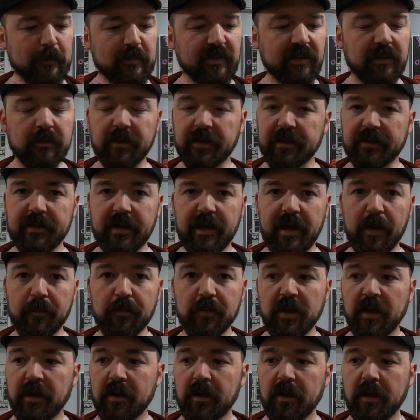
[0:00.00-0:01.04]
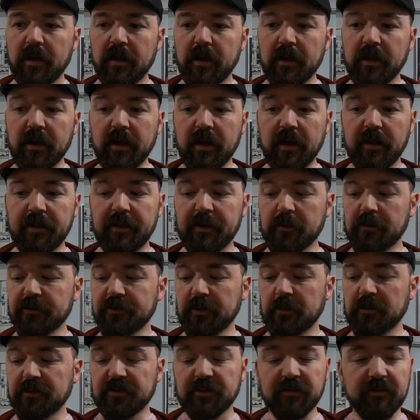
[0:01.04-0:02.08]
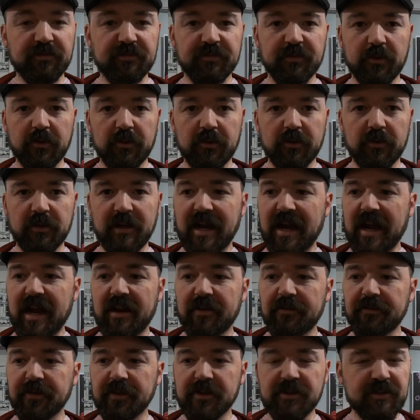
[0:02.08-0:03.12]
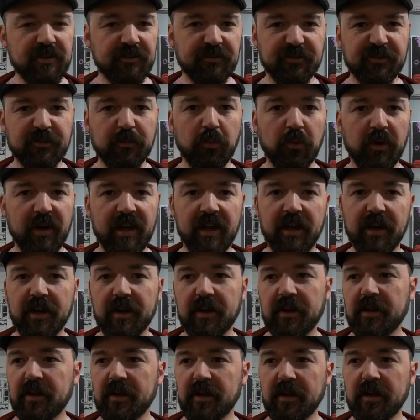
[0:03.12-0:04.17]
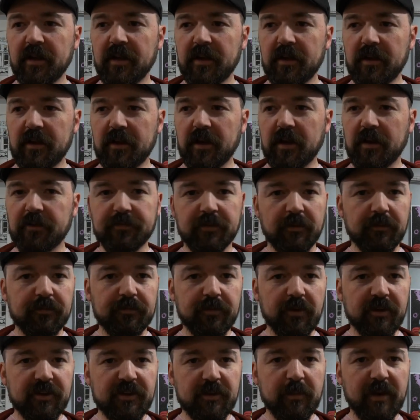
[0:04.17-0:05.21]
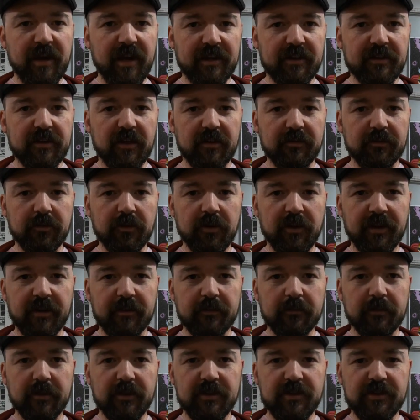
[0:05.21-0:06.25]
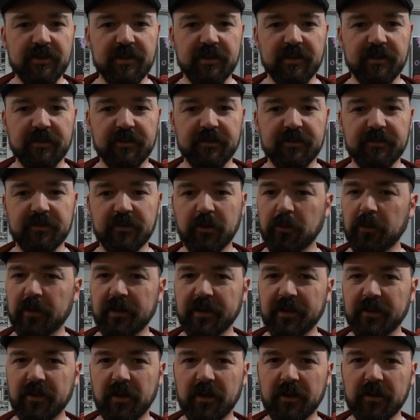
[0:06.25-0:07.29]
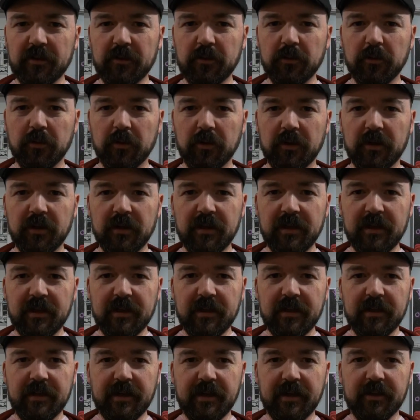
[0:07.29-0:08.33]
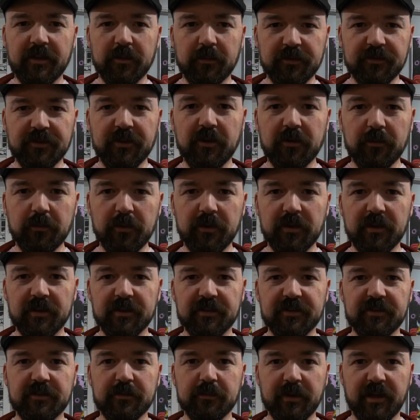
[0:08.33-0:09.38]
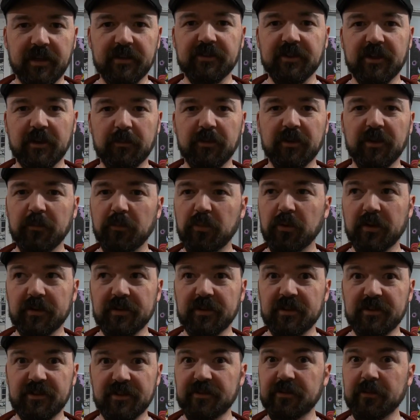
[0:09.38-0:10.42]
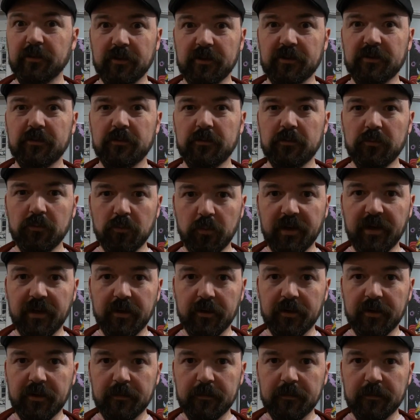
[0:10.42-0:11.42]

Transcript: like that. There was almost a full ½ inch of spread from front to back cover on it, which is totally not cool. And the result was we ended up with a book that just looked weird.